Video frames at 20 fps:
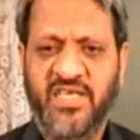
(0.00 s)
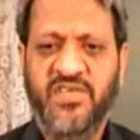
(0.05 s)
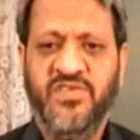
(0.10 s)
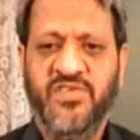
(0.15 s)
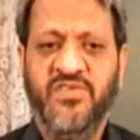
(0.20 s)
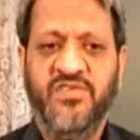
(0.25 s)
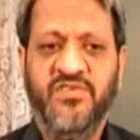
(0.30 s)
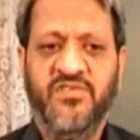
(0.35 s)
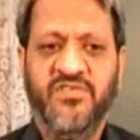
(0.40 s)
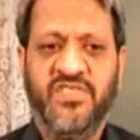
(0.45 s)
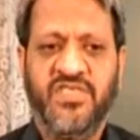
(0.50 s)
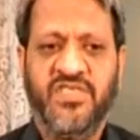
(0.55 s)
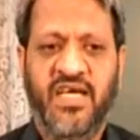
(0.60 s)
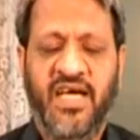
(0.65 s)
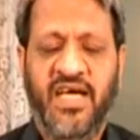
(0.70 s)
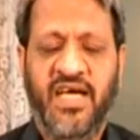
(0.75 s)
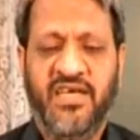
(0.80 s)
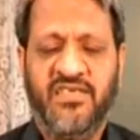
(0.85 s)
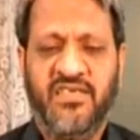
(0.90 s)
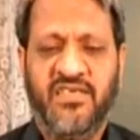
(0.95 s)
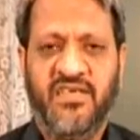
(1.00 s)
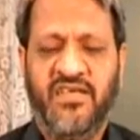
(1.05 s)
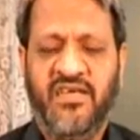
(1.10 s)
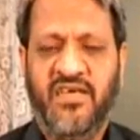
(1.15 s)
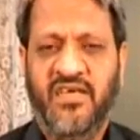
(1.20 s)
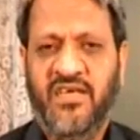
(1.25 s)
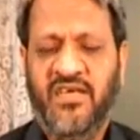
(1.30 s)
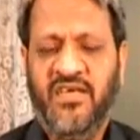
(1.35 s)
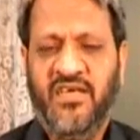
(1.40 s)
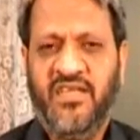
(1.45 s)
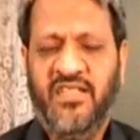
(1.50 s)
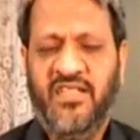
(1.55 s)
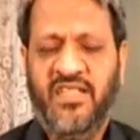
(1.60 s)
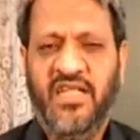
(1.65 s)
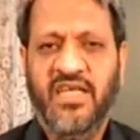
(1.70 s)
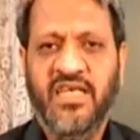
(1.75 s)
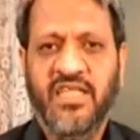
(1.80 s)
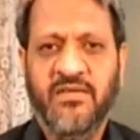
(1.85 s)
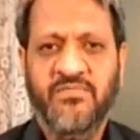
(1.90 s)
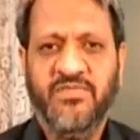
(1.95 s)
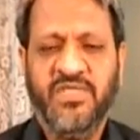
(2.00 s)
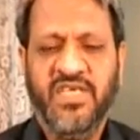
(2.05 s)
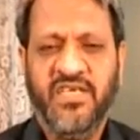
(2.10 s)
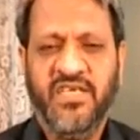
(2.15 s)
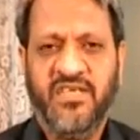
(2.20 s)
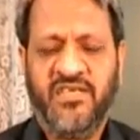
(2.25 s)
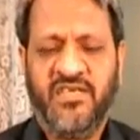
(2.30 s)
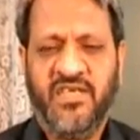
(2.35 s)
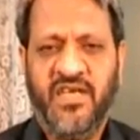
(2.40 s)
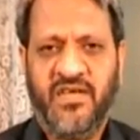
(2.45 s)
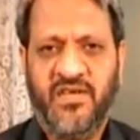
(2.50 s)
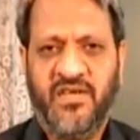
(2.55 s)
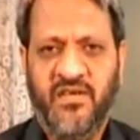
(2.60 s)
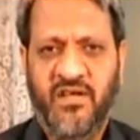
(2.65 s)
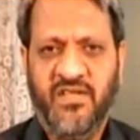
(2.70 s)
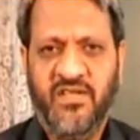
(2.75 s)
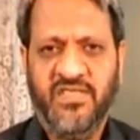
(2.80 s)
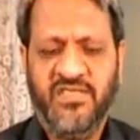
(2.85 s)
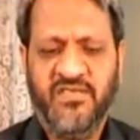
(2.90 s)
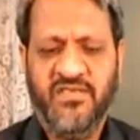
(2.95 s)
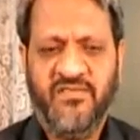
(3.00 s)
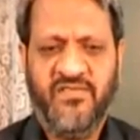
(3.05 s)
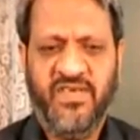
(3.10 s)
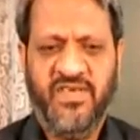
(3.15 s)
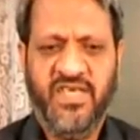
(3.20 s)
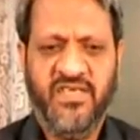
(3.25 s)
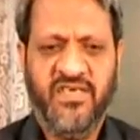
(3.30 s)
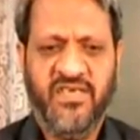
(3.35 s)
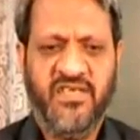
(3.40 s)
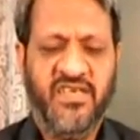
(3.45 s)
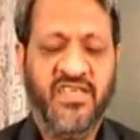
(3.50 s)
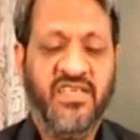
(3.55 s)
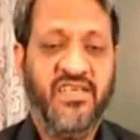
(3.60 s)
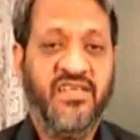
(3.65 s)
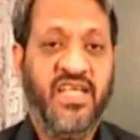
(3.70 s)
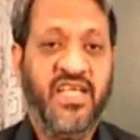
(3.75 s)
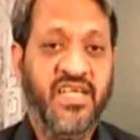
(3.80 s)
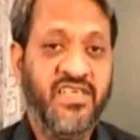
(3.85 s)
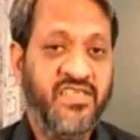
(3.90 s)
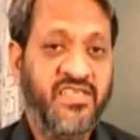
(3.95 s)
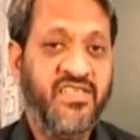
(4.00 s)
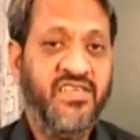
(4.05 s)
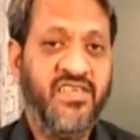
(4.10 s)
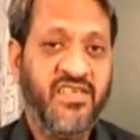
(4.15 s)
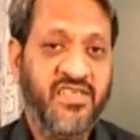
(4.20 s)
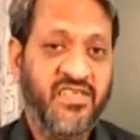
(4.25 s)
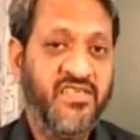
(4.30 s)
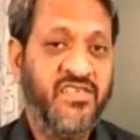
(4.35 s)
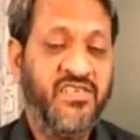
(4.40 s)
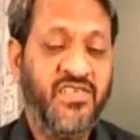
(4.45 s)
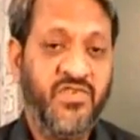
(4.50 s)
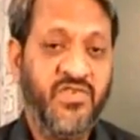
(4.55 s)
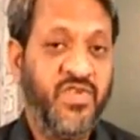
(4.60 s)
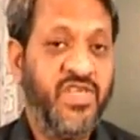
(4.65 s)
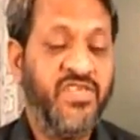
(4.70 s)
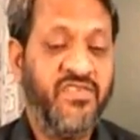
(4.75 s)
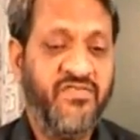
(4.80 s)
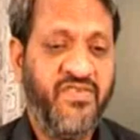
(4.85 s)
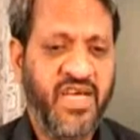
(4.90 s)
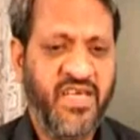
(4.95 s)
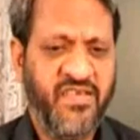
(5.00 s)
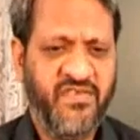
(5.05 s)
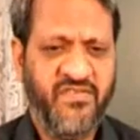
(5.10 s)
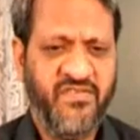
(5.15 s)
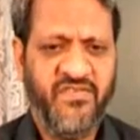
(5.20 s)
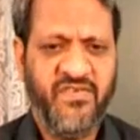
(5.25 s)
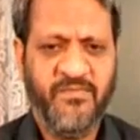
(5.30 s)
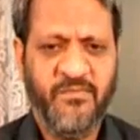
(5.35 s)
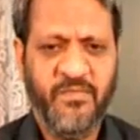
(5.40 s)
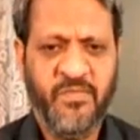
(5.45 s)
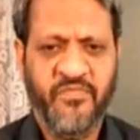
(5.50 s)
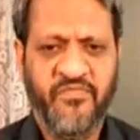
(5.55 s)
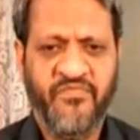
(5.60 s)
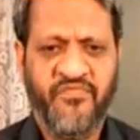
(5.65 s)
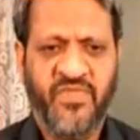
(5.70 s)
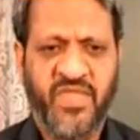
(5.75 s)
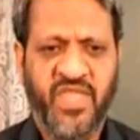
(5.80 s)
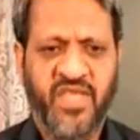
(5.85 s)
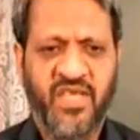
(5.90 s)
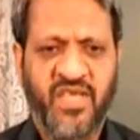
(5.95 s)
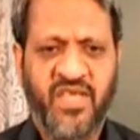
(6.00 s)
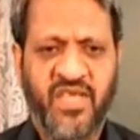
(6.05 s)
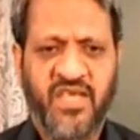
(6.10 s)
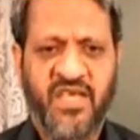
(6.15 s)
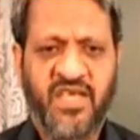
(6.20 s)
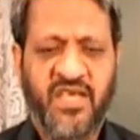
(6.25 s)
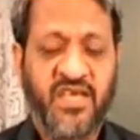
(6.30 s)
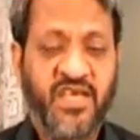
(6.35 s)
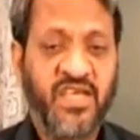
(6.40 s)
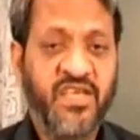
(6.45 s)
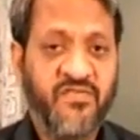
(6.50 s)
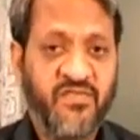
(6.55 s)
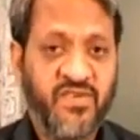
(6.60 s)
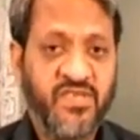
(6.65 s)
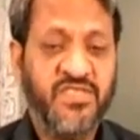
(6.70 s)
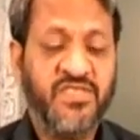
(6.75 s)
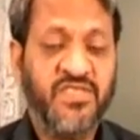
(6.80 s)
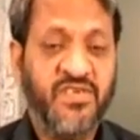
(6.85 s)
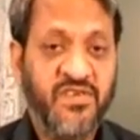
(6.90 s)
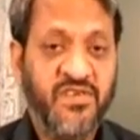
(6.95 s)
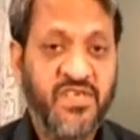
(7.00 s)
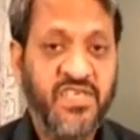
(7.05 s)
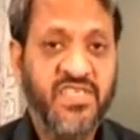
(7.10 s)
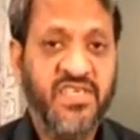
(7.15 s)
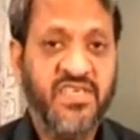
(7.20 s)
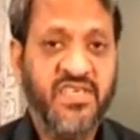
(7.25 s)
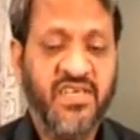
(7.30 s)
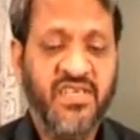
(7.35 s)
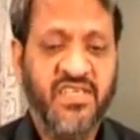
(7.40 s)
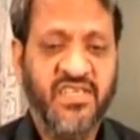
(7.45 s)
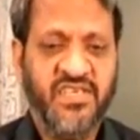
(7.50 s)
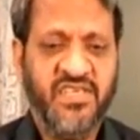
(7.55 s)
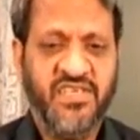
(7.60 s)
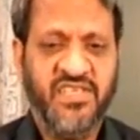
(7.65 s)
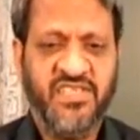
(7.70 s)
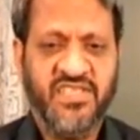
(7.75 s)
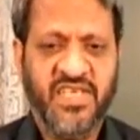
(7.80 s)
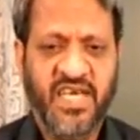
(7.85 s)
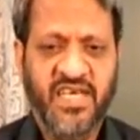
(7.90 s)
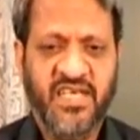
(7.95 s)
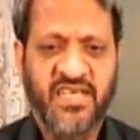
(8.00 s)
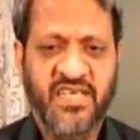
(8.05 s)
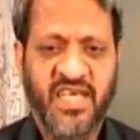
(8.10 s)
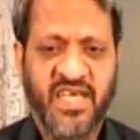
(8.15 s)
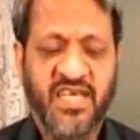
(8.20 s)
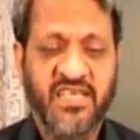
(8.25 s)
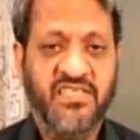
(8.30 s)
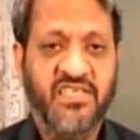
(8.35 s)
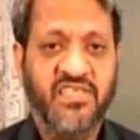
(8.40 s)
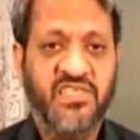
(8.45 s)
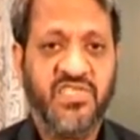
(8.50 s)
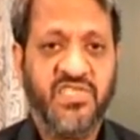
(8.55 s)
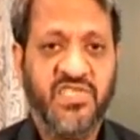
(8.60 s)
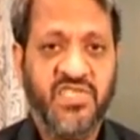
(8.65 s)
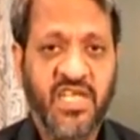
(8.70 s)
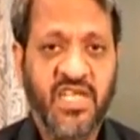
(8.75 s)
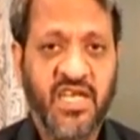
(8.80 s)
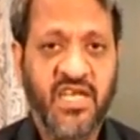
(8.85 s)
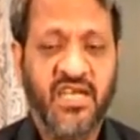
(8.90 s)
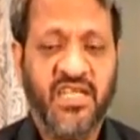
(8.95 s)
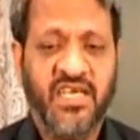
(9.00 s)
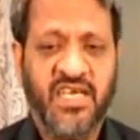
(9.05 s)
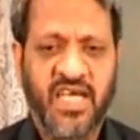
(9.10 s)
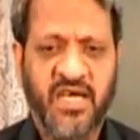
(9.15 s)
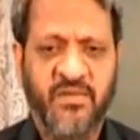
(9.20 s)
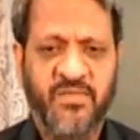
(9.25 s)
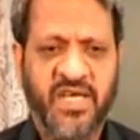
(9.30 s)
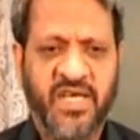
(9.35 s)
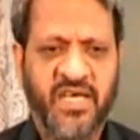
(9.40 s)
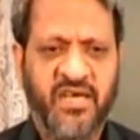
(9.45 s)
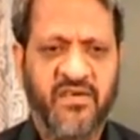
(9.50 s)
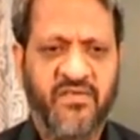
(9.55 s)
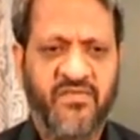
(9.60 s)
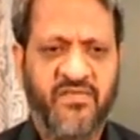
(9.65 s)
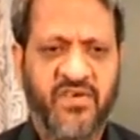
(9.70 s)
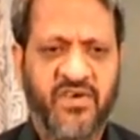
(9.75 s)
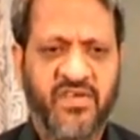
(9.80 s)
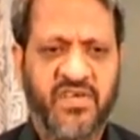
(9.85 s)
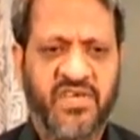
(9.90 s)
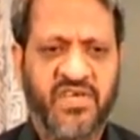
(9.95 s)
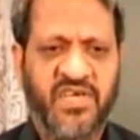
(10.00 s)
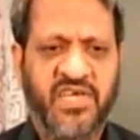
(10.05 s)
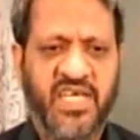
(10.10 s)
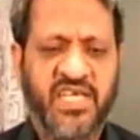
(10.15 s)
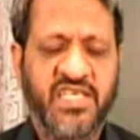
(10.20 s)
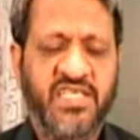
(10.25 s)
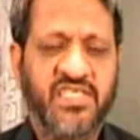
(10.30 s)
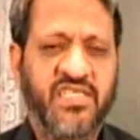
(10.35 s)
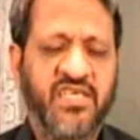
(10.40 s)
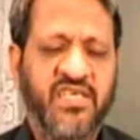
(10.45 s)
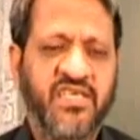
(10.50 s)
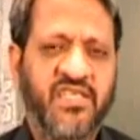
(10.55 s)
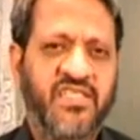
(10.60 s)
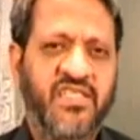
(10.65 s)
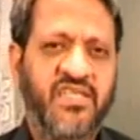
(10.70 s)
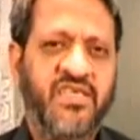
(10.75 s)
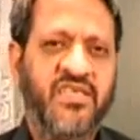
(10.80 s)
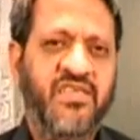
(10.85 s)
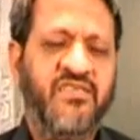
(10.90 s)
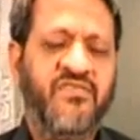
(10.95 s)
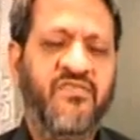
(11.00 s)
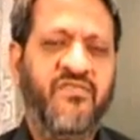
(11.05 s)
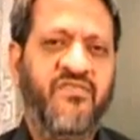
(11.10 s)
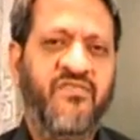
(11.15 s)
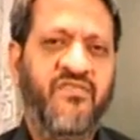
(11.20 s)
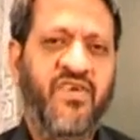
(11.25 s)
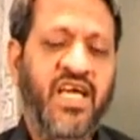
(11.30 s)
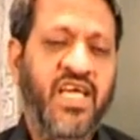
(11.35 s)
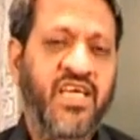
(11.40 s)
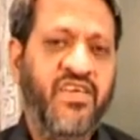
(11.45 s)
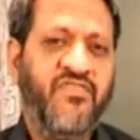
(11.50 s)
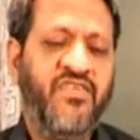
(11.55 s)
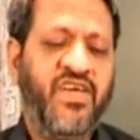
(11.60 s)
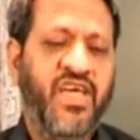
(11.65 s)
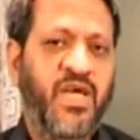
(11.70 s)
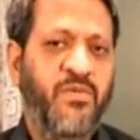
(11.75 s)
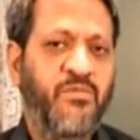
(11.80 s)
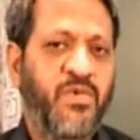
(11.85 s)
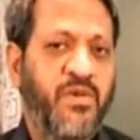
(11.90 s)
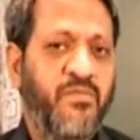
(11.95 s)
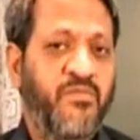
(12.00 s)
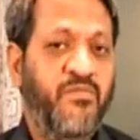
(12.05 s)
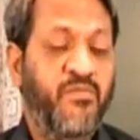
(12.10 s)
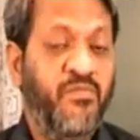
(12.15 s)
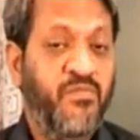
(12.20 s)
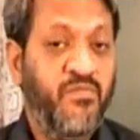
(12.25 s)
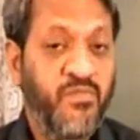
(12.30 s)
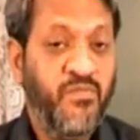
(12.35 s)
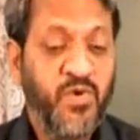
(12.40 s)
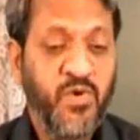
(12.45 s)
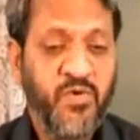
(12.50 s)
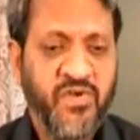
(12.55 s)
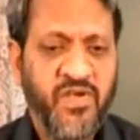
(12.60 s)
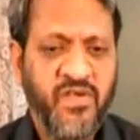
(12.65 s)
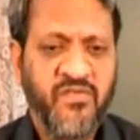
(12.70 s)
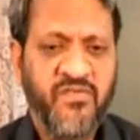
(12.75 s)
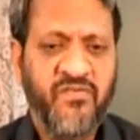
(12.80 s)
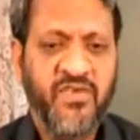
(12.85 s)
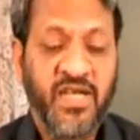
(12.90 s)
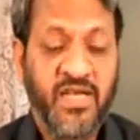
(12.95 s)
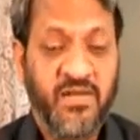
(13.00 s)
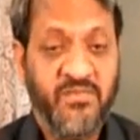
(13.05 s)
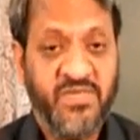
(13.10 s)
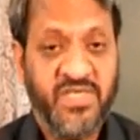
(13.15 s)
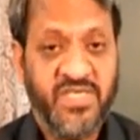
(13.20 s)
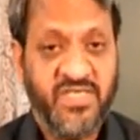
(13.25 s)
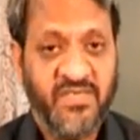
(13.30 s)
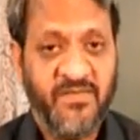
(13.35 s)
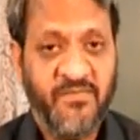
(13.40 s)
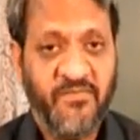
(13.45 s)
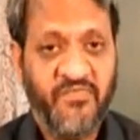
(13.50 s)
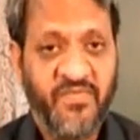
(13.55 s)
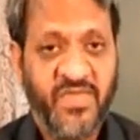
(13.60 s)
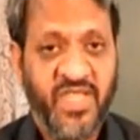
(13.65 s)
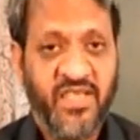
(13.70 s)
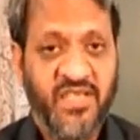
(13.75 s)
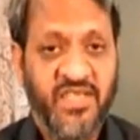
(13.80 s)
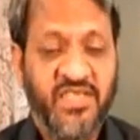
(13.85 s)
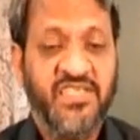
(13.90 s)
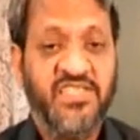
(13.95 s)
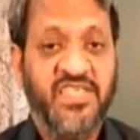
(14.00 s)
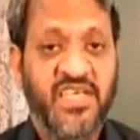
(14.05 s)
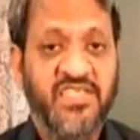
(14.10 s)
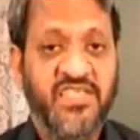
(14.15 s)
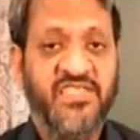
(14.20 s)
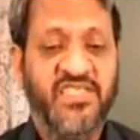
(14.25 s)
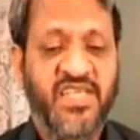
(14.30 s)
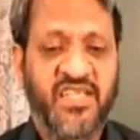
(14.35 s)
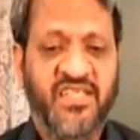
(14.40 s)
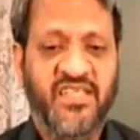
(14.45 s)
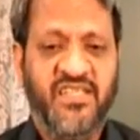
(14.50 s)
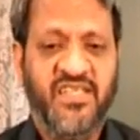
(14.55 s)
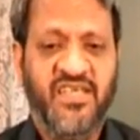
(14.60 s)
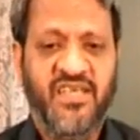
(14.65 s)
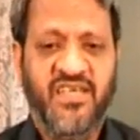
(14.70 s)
introduced at the Leipzig Technology Fair in 1925. It was originally designed as a still camera for testing 35 mm movie films. Since then,